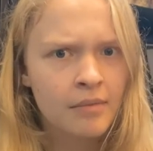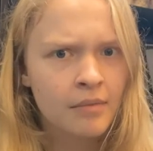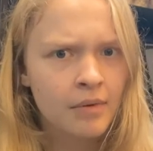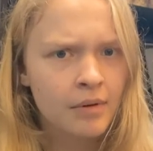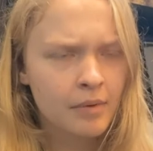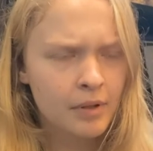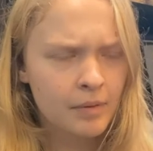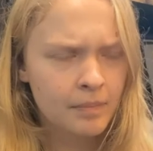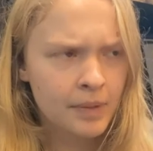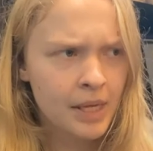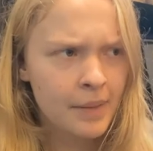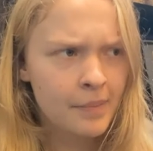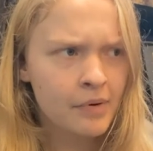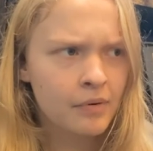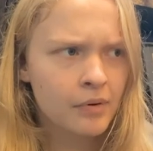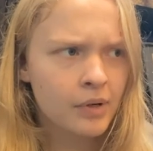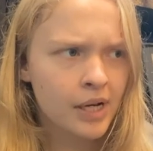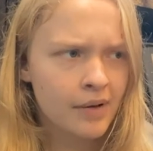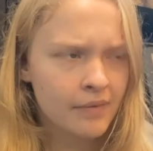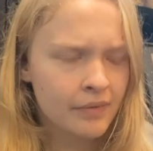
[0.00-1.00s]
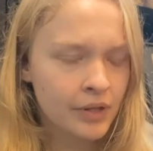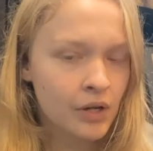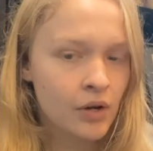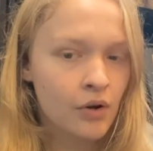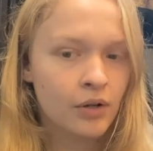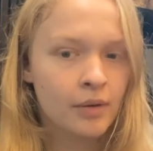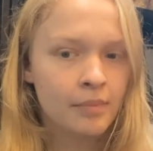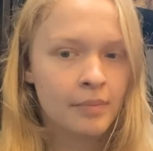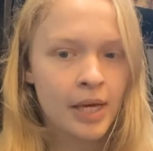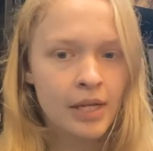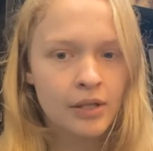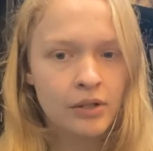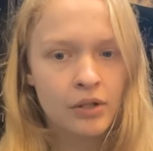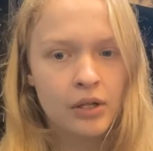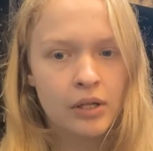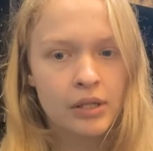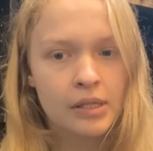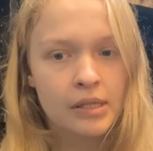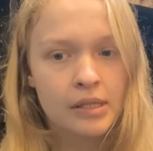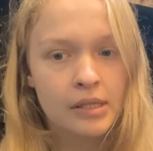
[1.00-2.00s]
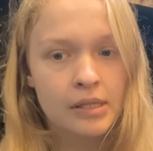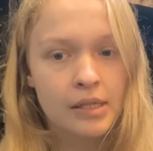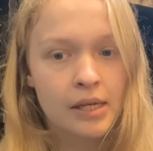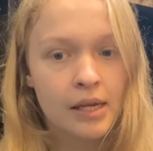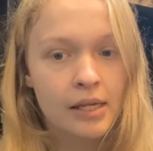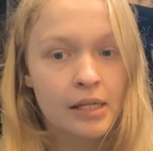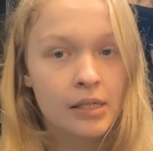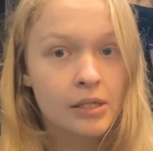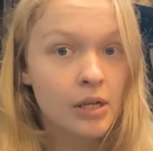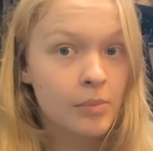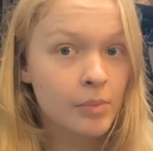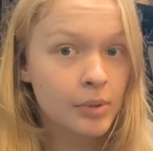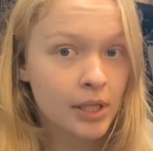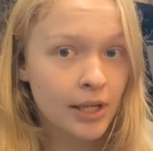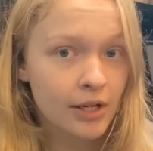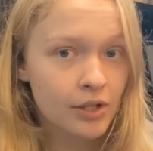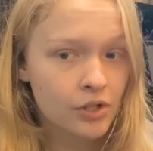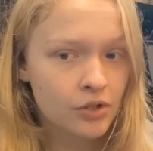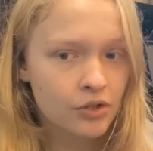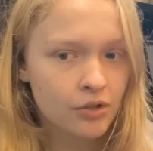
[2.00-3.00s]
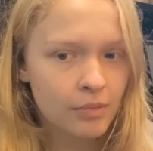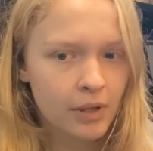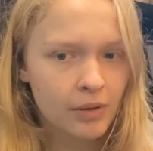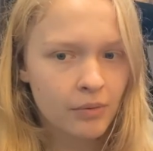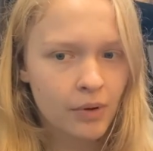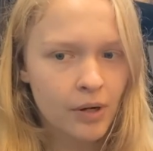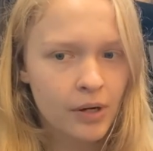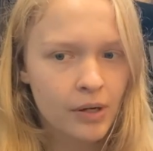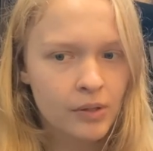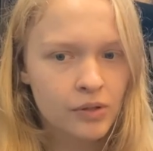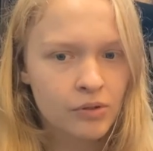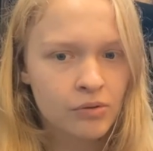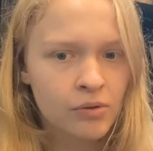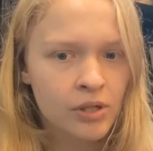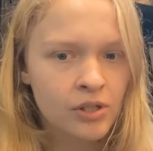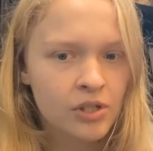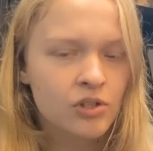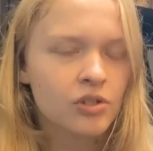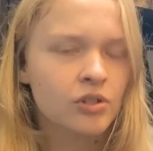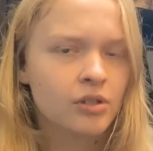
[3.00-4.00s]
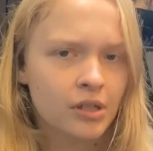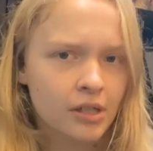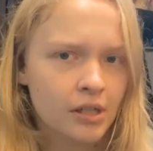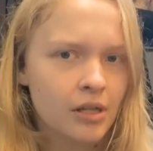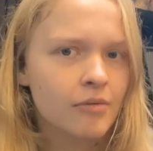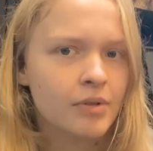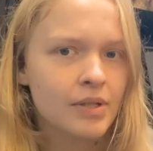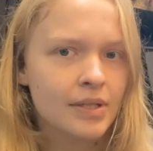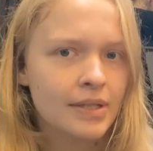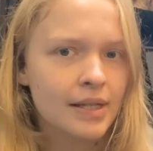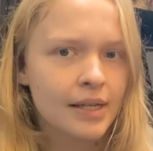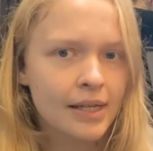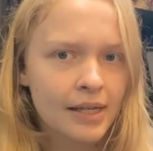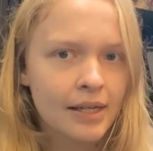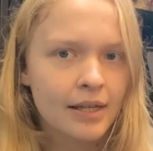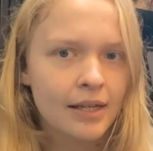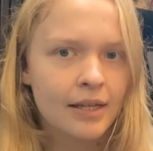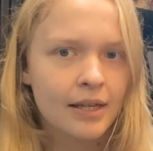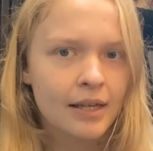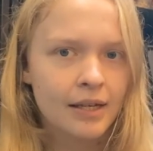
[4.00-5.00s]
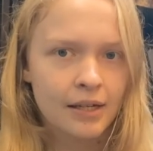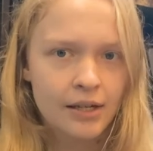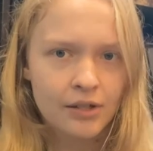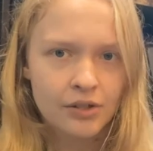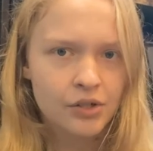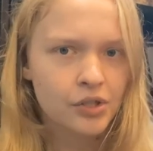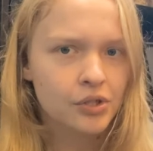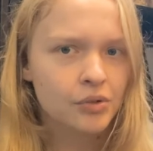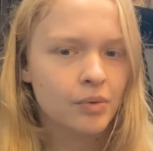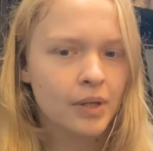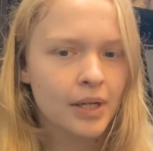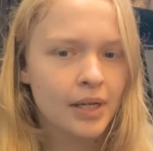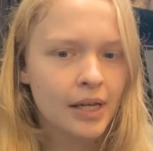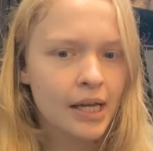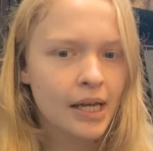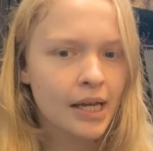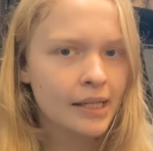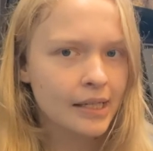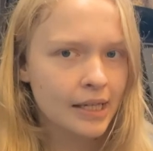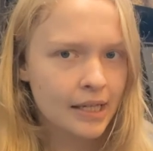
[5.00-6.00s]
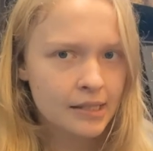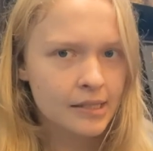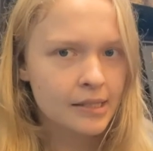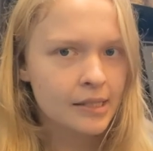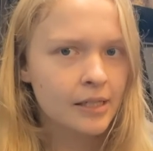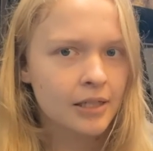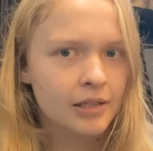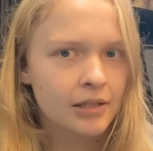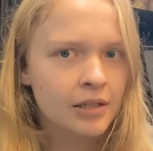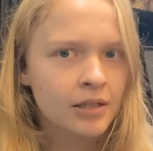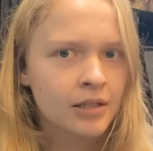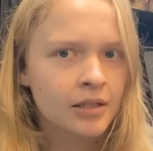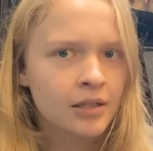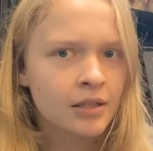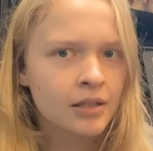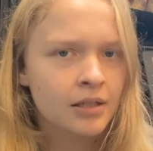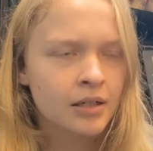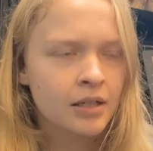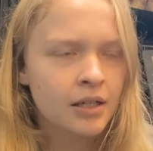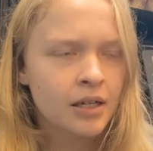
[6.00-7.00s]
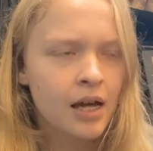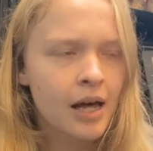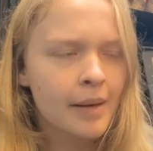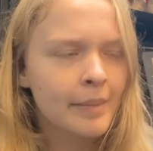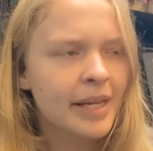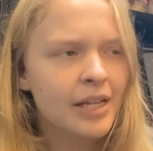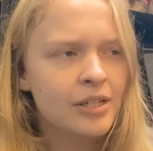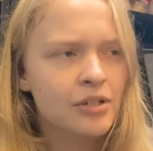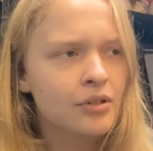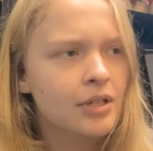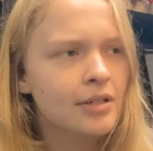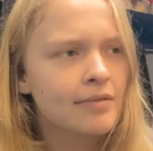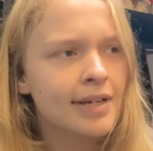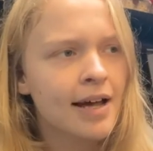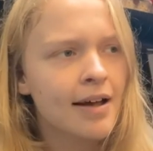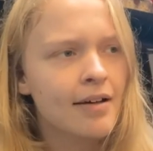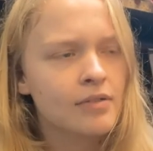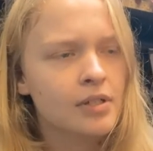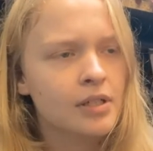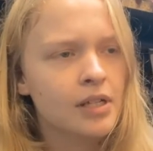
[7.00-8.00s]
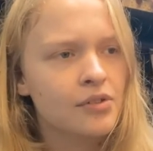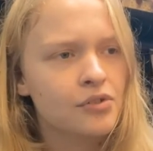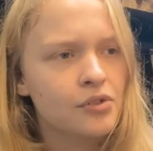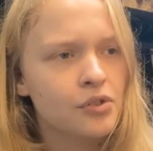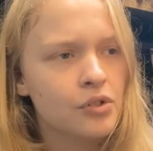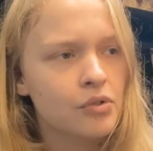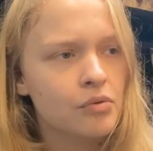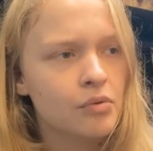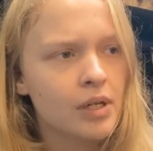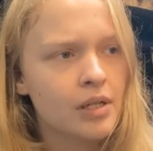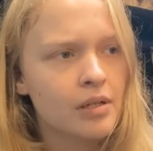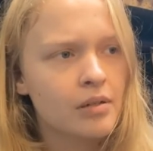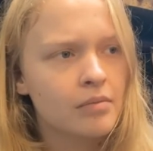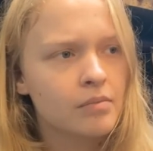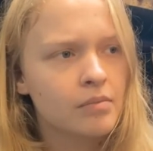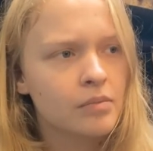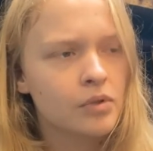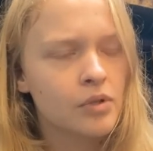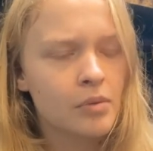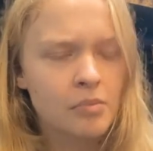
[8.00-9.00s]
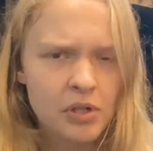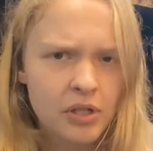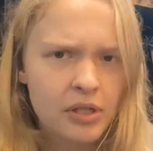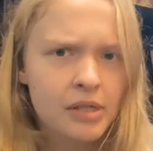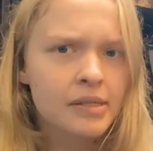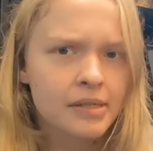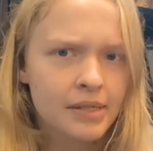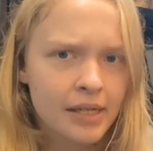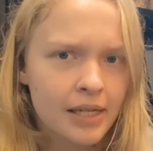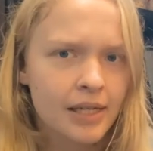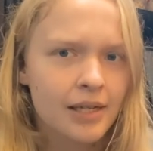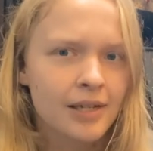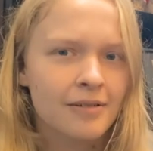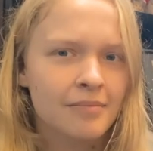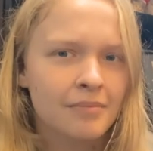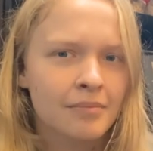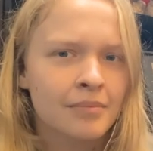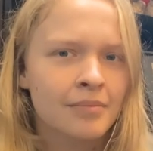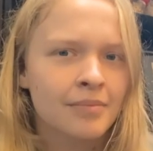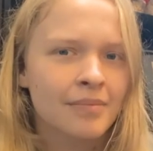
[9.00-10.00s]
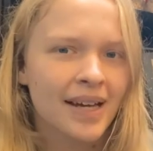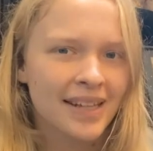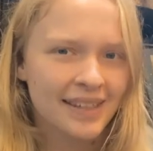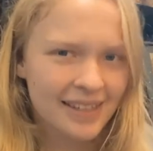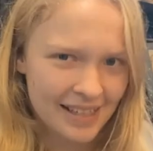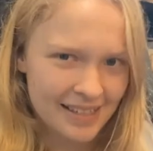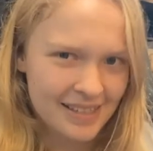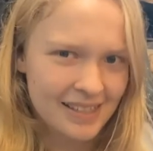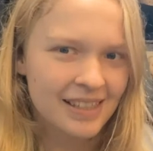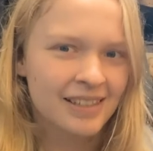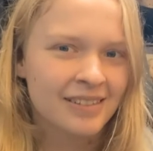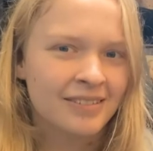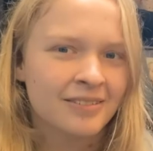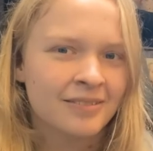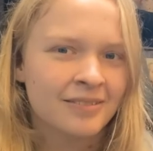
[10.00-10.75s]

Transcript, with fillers: But people will have their own opinions and interpretations of my words, so I'm just gonna have to sit here and listen to it, and that's it. I mean, I don't even have to listen to it, so I'm just gonna sit here, and that's it.